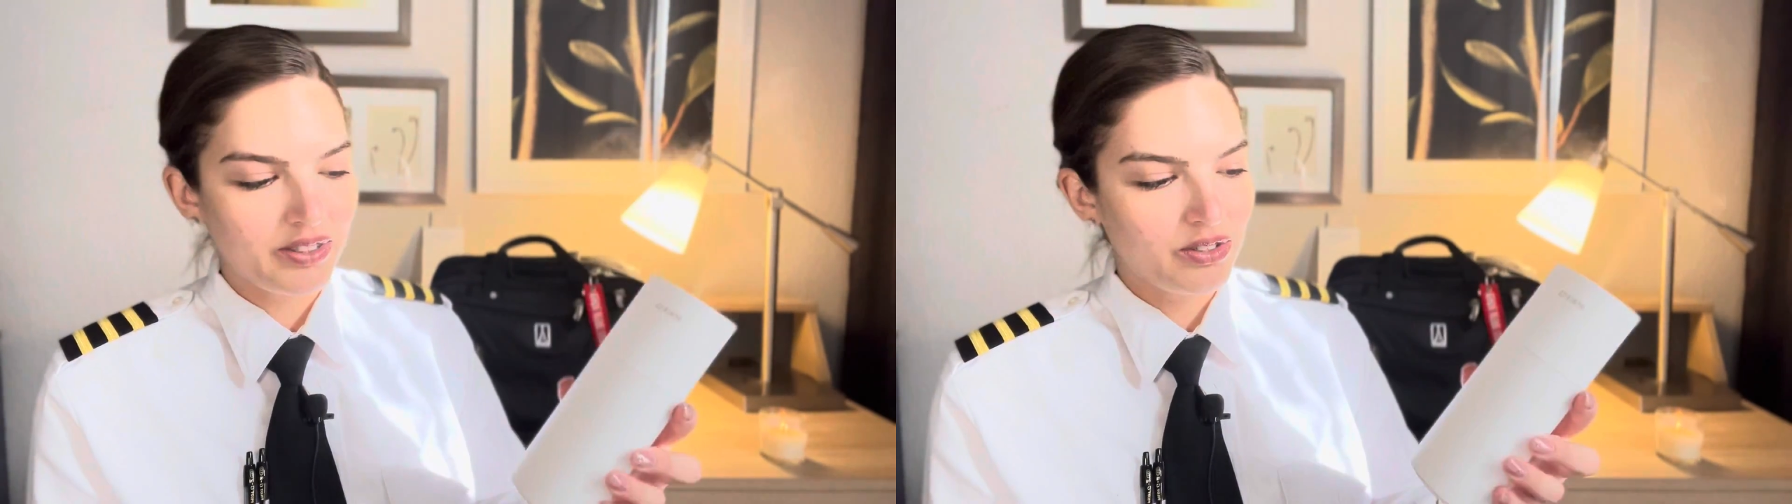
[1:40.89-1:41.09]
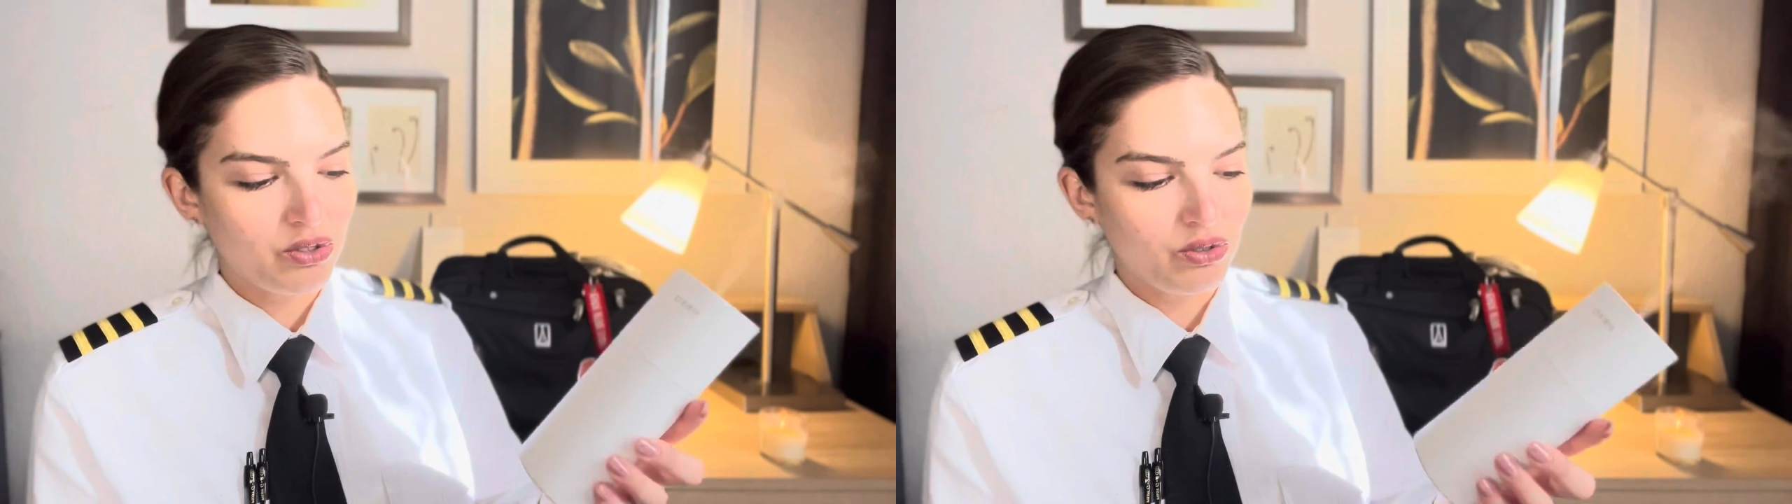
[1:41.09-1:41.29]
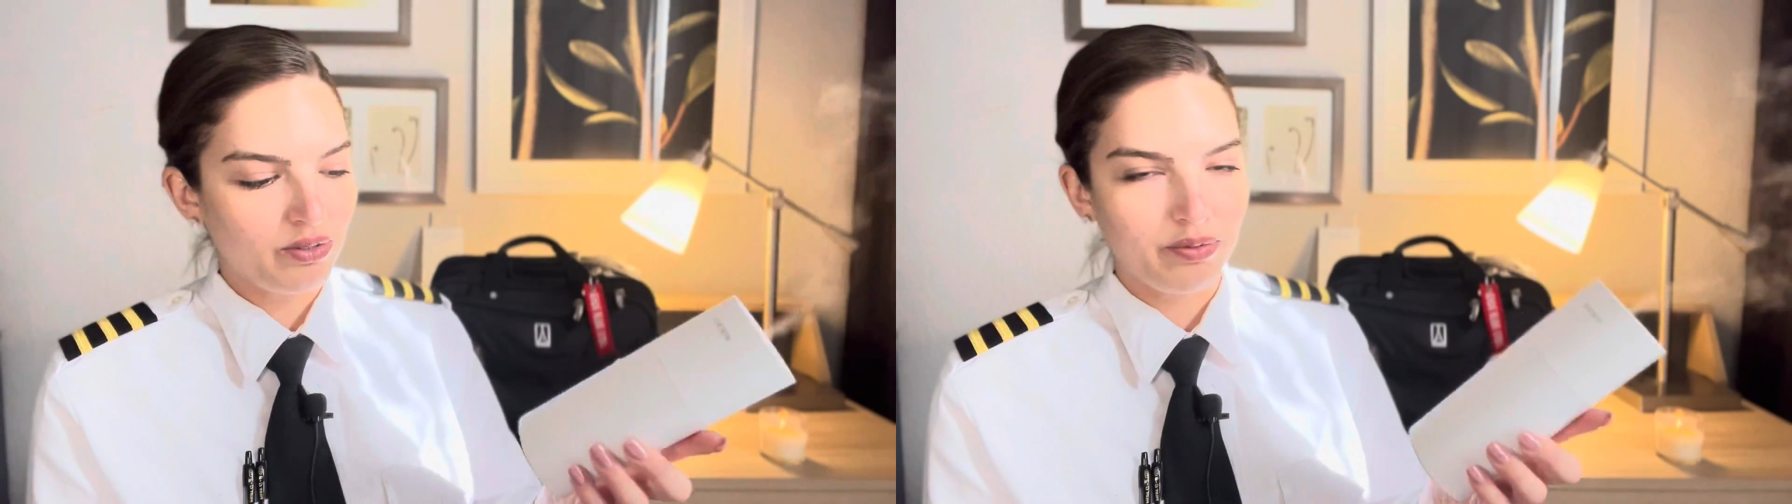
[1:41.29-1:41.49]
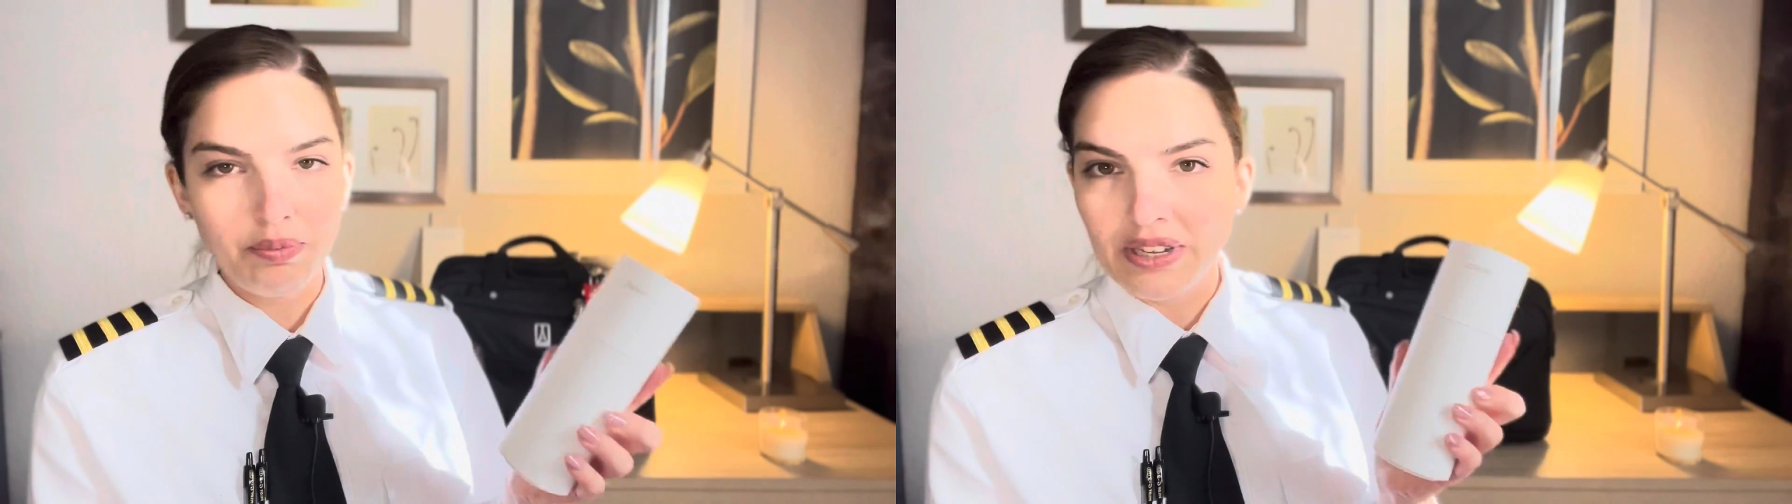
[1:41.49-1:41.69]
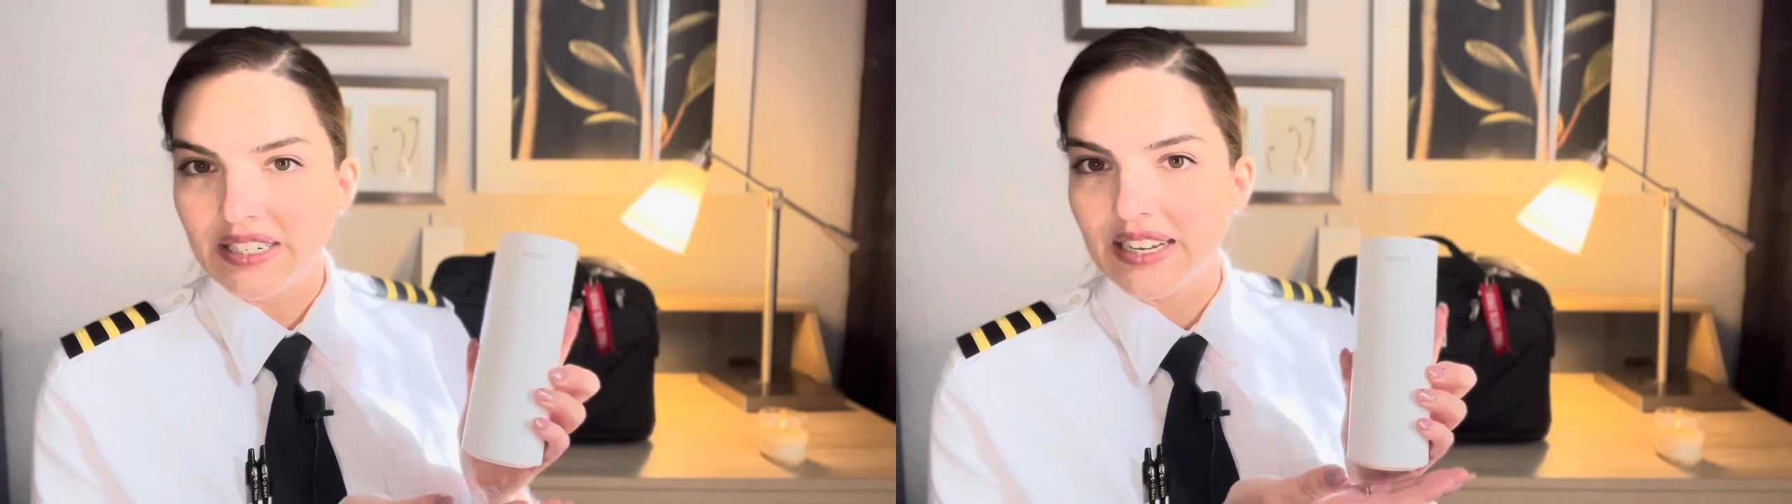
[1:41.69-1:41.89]
sort of
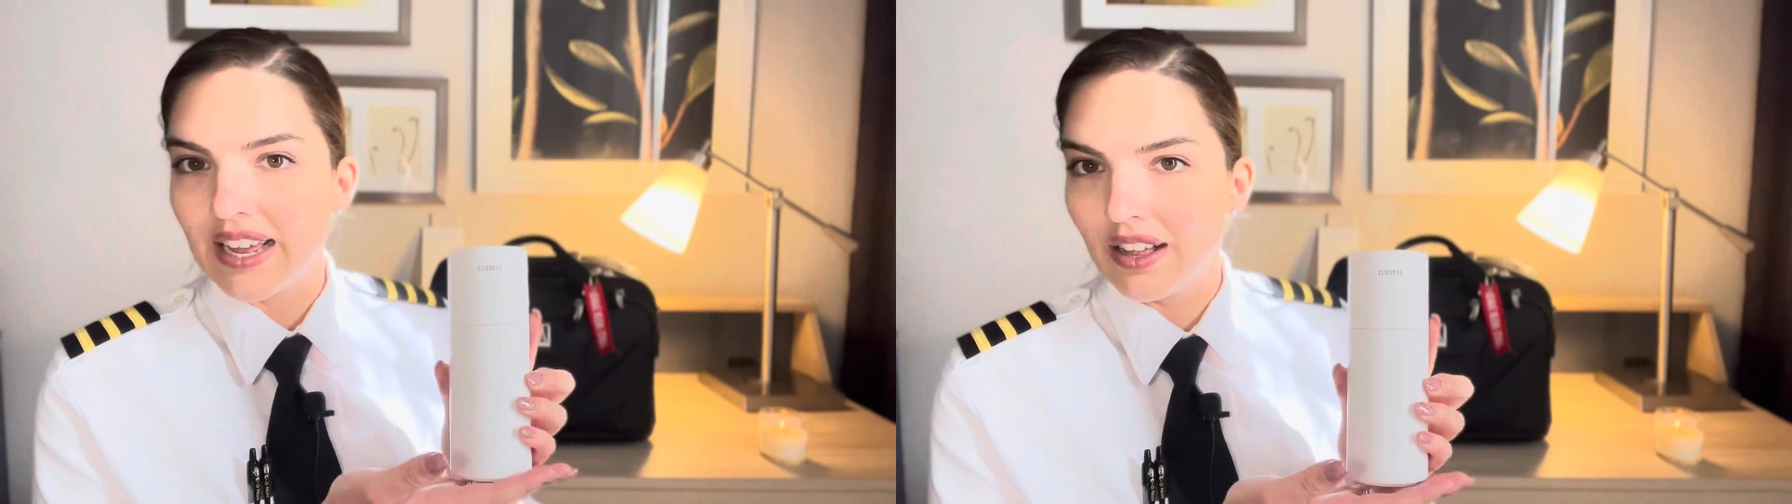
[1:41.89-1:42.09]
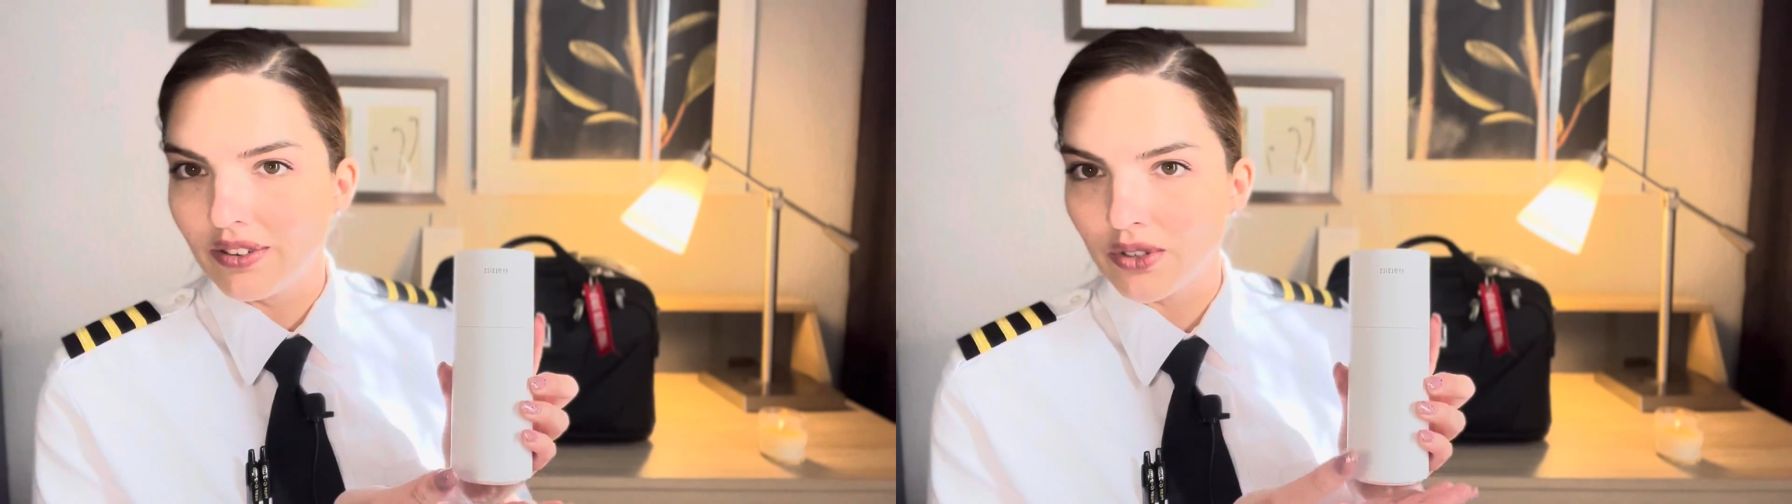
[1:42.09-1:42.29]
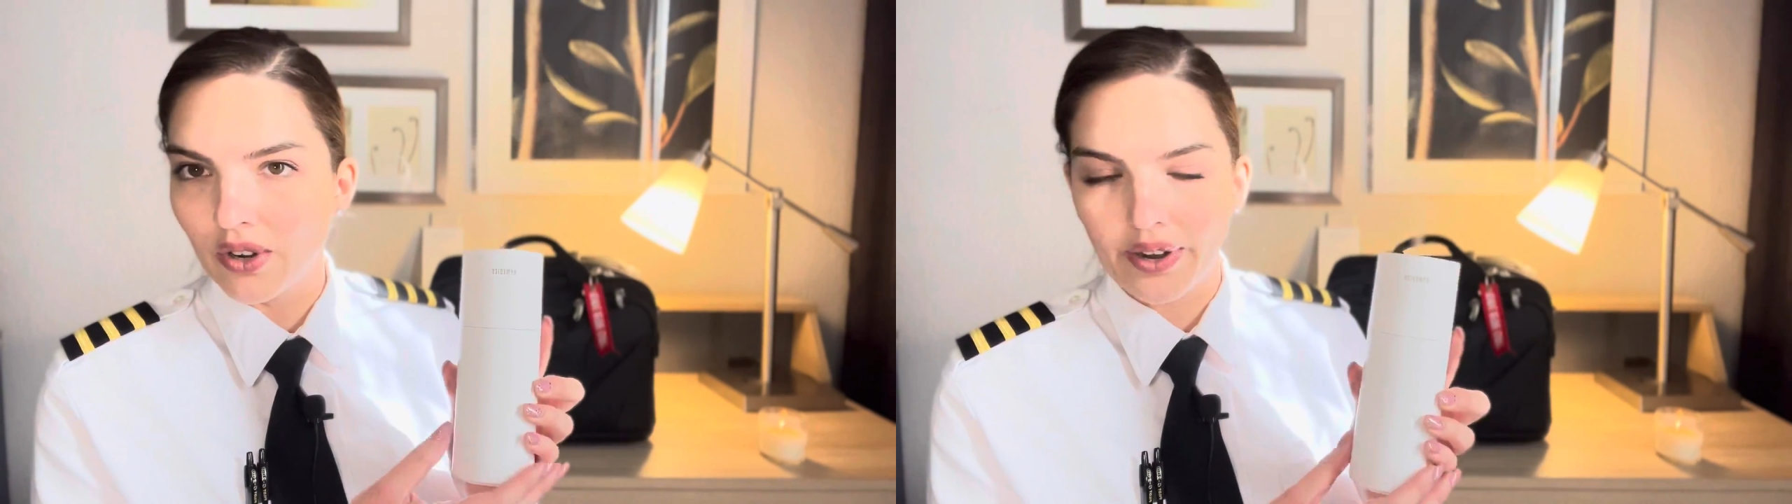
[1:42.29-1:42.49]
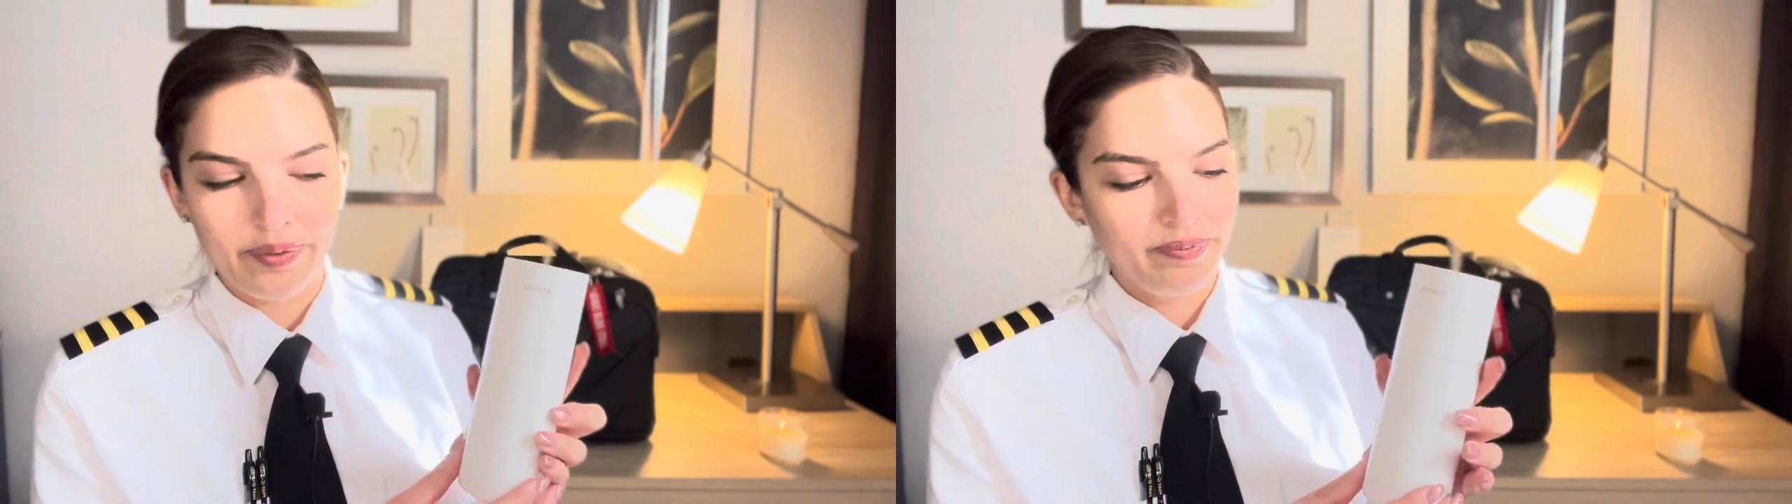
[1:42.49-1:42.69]
beat to hell, sorry.